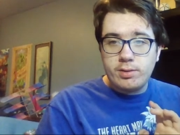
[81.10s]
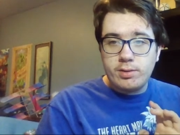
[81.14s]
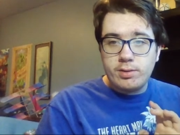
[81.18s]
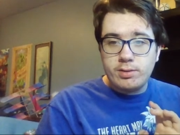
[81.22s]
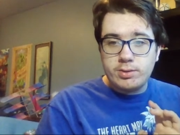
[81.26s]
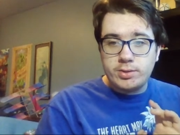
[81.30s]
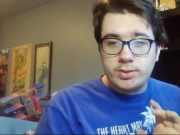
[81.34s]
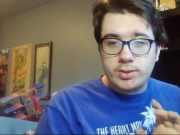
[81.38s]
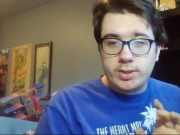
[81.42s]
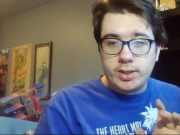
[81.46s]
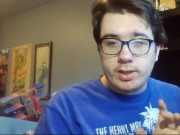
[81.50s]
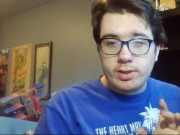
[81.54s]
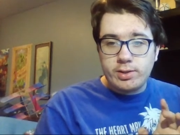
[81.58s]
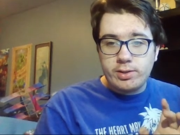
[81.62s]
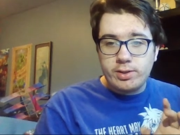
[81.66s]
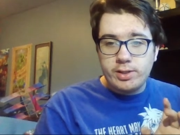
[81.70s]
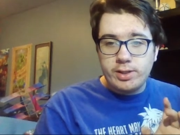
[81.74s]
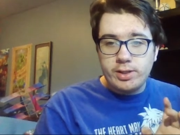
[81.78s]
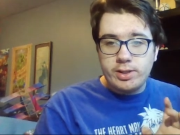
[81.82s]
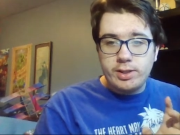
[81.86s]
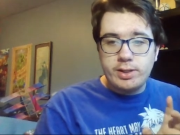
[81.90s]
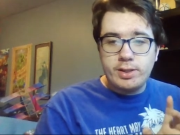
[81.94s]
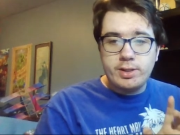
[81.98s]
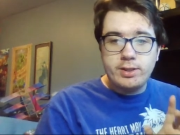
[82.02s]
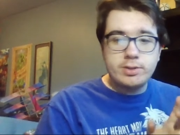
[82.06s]

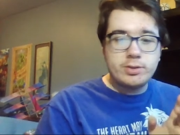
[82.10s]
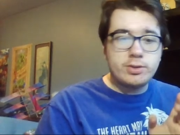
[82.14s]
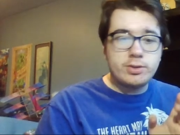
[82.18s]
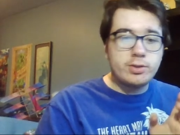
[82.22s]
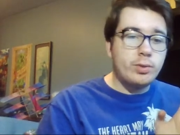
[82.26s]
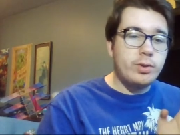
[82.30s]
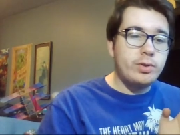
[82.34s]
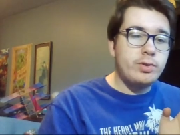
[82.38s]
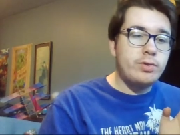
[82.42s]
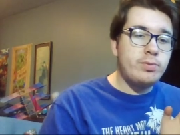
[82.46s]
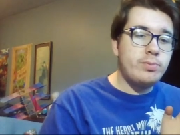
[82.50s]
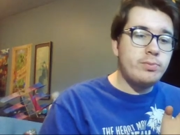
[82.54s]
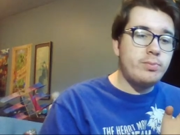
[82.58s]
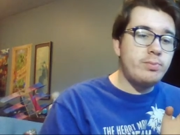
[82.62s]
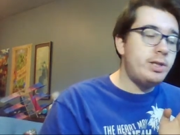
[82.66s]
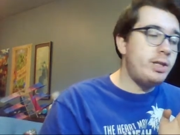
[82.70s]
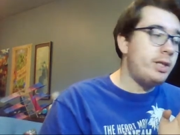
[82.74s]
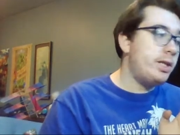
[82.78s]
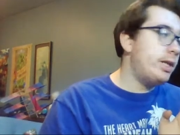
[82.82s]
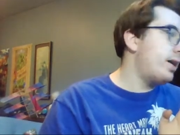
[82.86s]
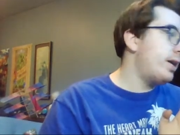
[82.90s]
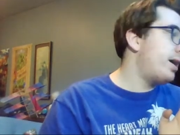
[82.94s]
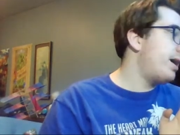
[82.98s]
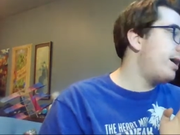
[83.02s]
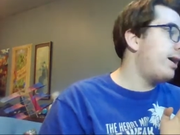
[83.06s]
Saturday is going to
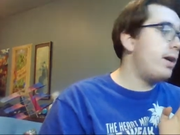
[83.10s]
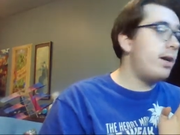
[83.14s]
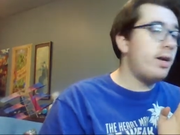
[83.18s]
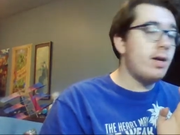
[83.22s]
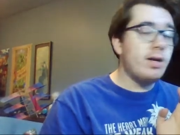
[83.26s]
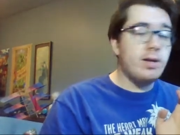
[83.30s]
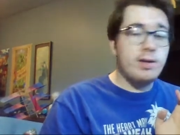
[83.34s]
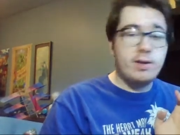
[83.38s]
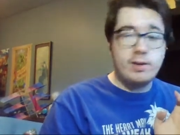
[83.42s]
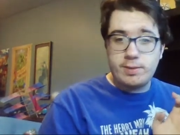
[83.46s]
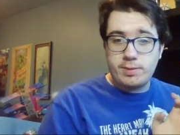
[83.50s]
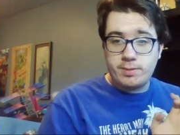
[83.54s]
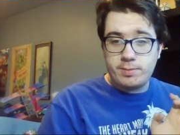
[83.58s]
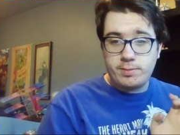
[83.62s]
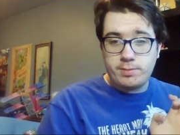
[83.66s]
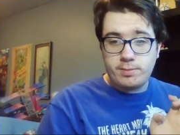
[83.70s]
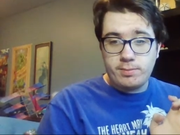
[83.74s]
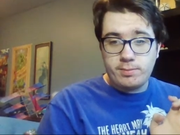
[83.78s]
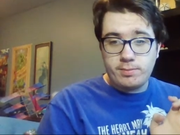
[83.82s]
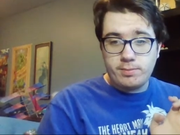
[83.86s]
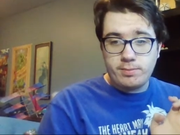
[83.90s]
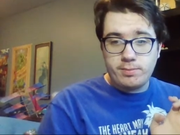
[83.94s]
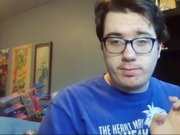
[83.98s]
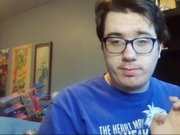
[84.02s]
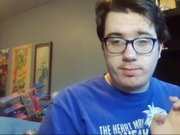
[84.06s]
be
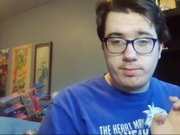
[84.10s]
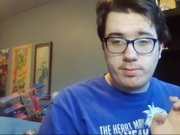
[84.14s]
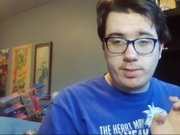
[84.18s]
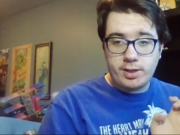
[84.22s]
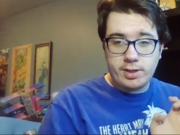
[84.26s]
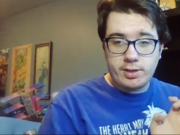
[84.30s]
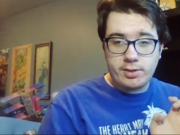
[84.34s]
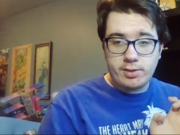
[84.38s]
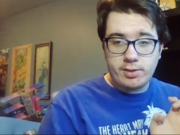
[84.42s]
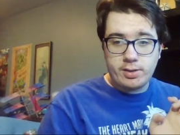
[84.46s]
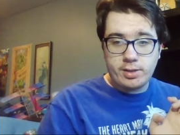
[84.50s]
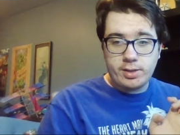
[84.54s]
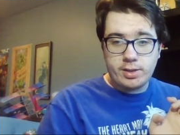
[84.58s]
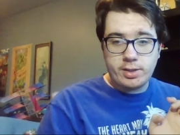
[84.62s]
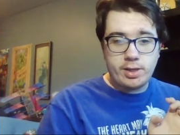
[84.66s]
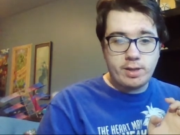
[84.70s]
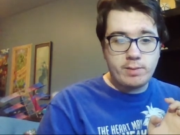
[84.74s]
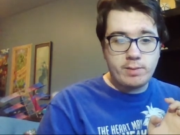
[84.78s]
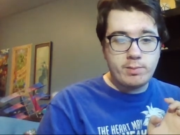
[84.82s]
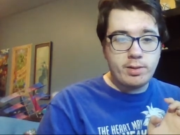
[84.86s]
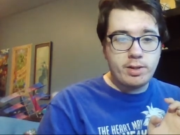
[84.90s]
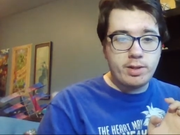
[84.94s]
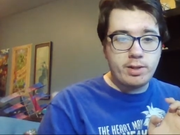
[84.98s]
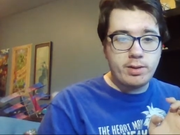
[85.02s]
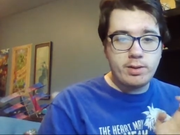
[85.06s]
a My Hero
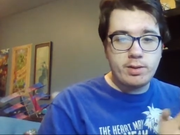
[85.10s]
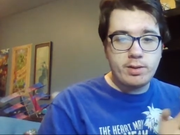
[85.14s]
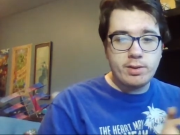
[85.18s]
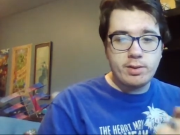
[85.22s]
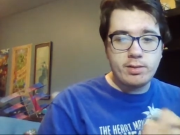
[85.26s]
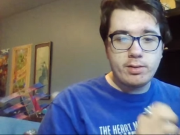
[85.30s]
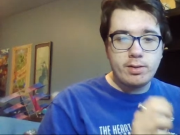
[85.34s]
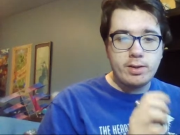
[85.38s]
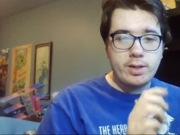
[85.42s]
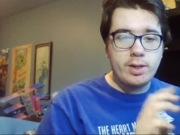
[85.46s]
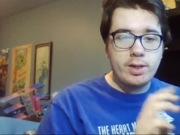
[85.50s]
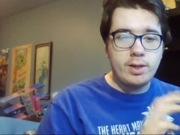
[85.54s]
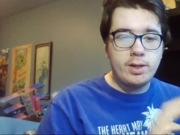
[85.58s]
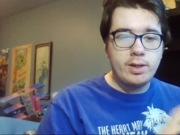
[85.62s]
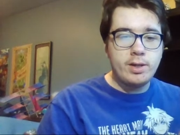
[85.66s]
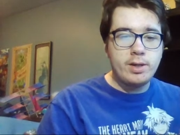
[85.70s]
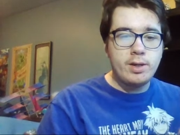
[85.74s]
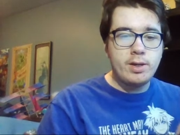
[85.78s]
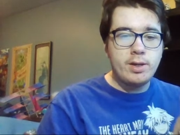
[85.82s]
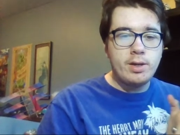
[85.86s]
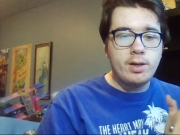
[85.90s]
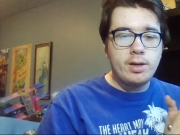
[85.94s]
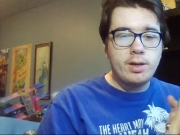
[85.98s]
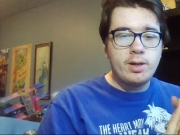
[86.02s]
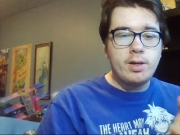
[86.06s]
Academia theory.
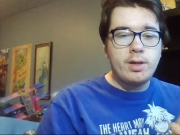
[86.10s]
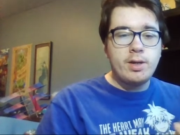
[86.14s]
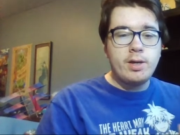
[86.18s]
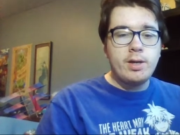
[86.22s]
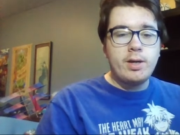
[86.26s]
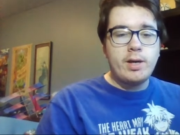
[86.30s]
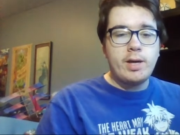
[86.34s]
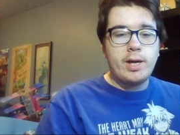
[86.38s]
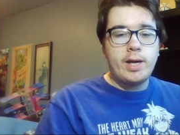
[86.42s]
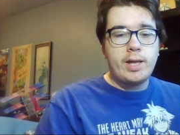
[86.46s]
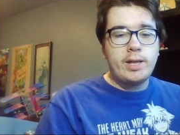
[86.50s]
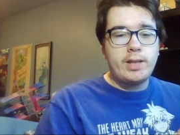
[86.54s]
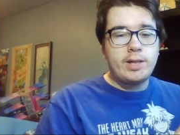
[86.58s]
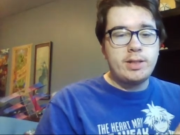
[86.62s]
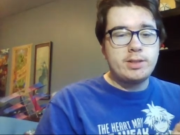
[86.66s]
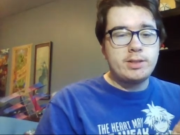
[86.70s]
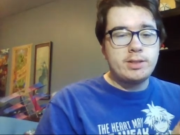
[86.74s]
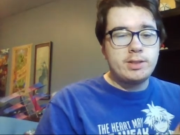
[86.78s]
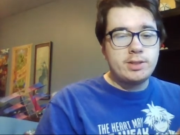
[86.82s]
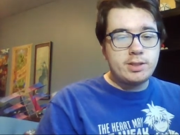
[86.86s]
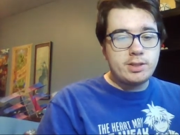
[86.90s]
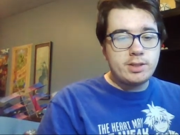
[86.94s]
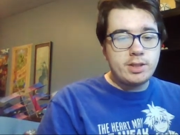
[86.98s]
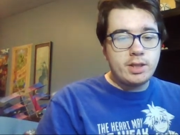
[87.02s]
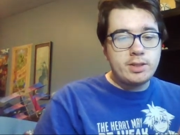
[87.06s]
And then
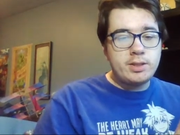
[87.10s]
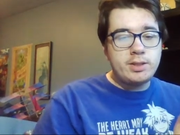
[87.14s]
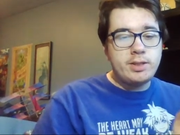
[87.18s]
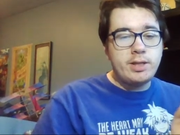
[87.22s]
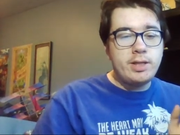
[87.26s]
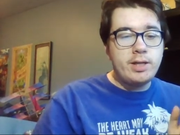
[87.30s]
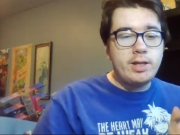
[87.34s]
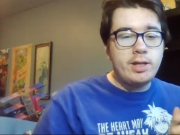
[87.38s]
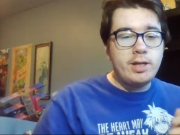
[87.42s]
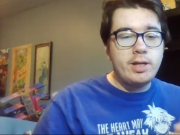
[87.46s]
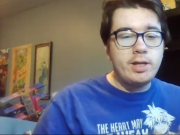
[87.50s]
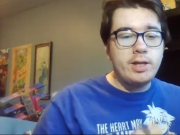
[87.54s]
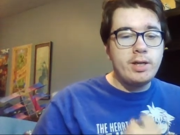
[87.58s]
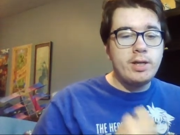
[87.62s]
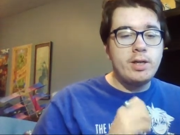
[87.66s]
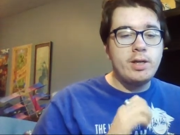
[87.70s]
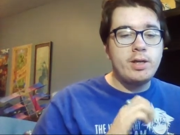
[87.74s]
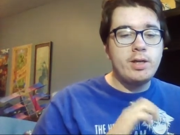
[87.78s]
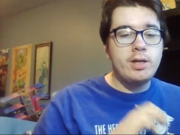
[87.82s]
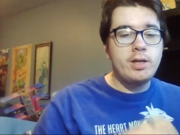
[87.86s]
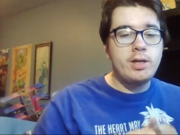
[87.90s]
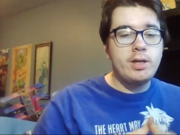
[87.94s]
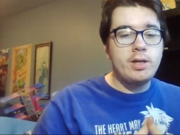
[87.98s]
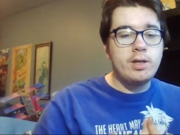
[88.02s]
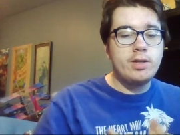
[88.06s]
Sunday
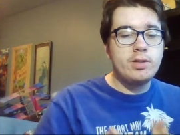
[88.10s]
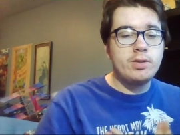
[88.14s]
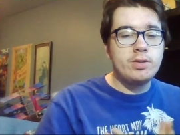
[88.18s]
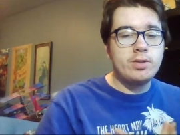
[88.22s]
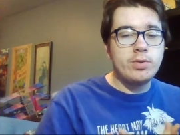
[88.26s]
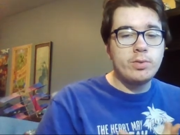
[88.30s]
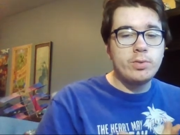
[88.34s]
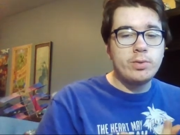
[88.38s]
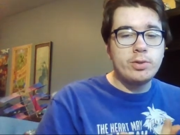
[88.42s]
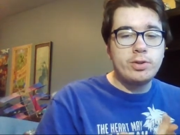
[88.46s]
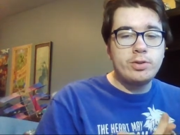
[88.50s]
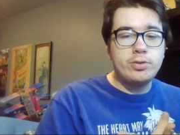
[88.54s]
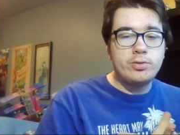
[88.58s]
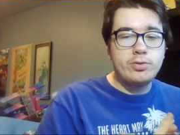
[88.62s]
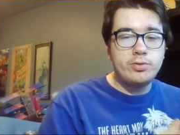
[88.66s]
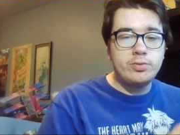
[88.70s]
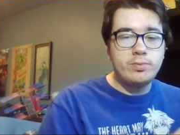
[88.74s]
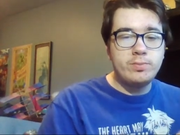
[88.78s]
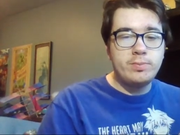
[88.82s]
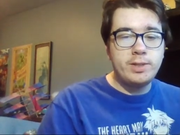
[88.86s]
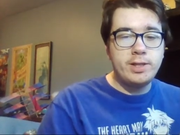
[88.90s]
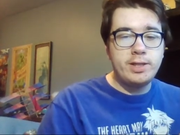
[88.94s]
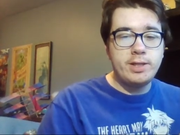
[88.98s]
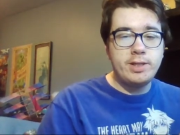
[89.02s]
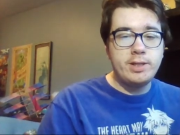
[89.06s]
is going to
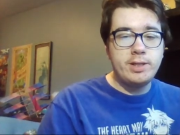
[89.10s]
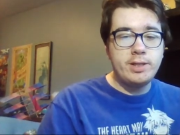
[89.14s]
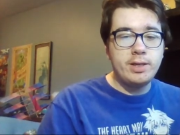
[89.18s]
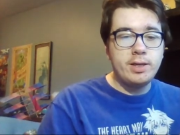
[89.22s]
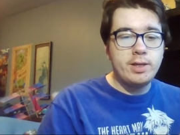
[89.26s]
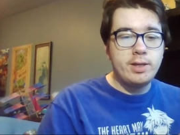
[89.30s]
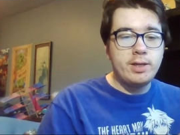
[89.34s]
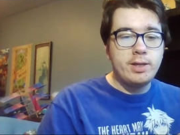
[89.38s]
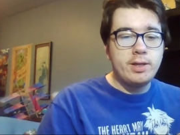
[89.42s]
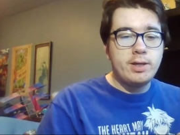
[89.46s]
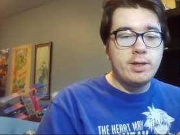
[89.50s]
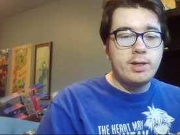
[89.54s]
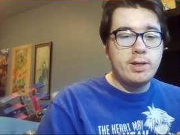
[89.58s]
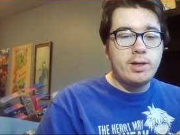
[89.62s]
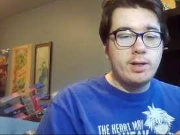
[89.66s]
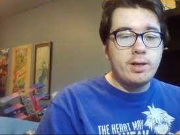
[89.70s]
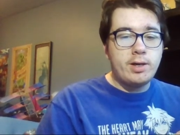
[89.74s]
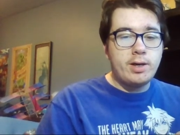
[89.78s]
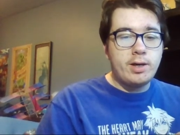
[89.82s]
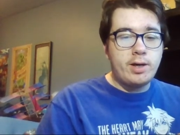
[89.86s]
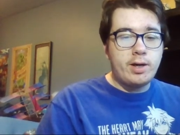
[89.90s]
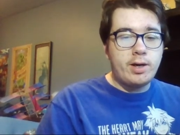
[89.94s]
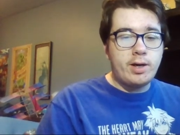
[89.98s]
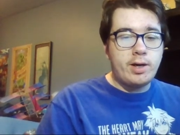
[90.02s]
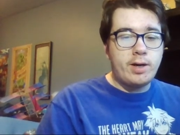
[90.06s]
be
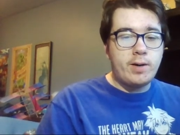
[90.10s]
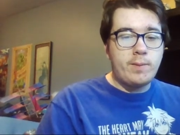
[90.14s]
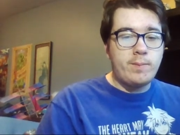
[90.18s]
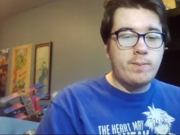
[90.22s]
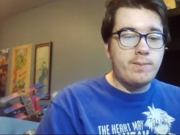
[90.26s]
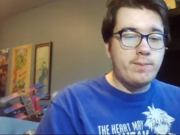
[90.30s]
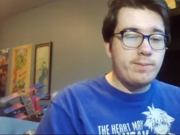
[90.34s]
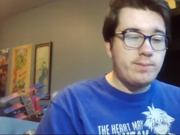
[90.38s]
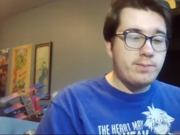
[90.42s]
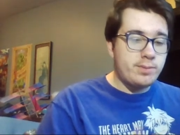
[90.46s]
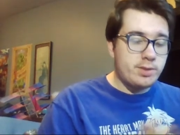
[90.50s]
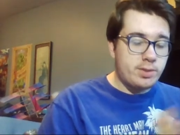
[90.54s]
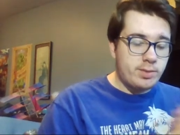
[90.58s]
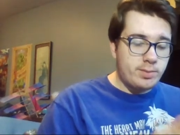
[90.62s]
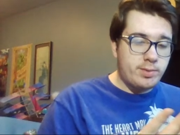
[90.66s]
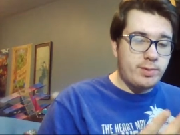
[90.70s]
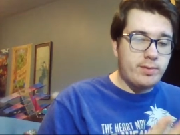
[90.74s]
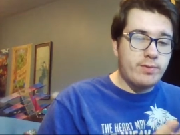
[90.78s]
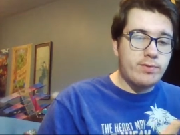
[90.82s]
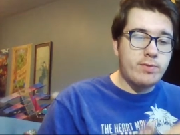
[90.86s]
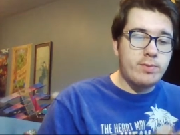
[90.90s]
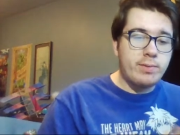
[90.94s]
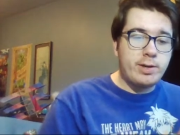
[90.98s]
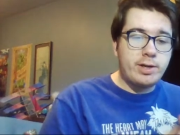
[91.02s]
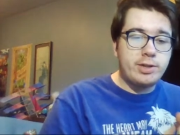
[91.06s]
um, some
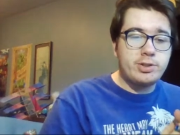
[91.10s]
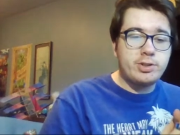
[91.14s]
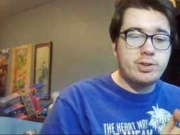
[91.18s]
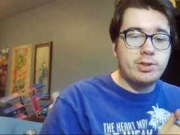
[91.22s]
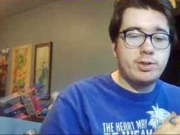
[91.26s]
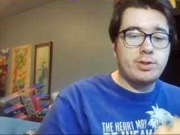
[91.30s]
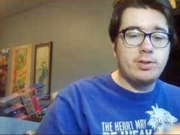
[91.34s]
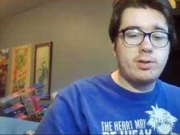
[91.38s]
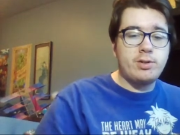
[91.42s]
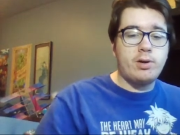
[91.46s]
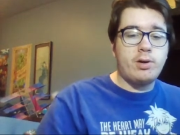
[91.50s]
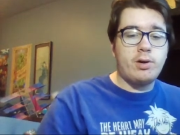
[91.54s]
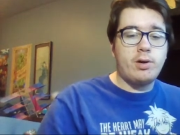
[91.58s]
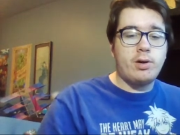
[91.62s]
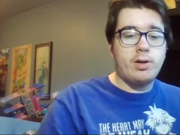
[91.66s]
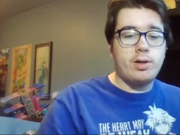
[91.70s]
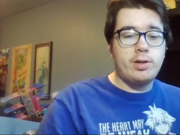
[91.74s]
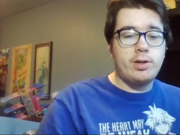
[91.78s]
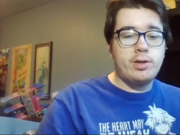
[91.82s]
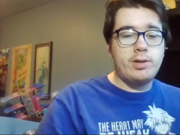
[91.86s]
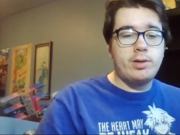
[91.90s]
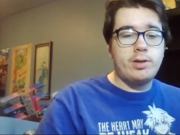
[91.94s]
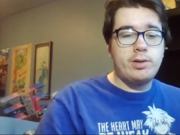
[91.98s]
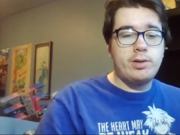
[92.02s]
information on